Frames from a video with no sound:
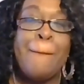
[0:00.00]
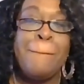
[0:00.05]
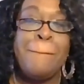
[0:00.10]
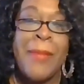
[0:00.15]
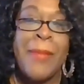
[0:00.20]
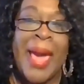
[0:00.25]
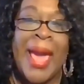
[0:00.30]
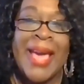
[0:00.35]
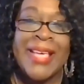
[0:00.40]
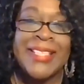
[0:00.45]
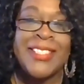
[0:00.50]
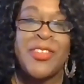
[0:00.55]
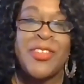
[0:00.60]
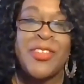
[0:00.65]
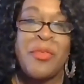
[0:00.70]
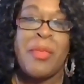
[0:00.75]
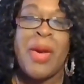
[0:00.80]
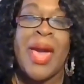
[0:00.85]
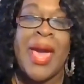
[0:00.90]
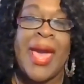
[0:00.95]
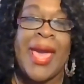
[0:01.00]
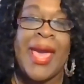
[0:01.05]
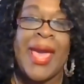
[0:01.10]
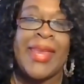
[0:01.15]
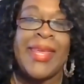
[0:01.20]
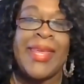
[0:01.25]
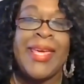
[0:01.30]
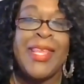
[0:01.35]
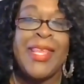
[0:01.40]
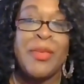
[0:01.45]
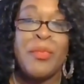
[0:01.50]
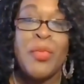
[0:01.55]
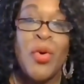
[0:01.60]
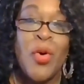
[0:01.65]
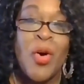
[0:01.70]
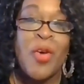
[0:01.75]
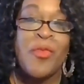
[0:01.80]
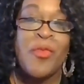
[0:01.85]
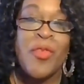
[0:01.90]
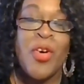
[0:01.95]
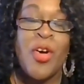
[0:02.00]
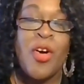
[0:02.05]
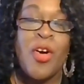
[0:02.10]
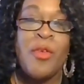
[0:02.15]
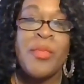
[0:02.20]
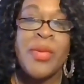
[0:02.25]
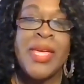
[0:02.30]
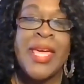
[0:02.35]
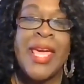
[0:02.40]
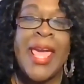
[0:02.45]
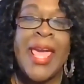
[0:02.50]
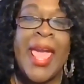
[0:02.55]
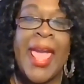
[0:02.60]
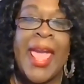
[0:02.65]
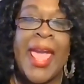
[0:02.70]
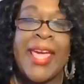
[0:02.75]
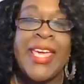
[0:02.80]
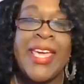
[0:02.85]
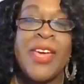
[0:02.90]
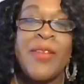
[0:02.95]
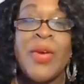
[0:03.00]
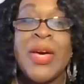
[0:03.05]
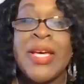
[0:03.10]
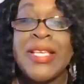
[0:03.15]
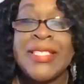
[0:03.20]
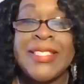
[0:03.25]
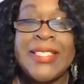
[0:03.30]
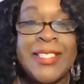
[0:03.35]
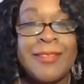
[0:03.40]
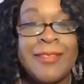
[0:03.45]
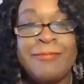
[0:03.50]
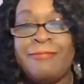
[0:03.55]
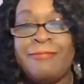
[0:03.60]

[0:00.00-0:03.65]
mastermind in the boardroom and give us.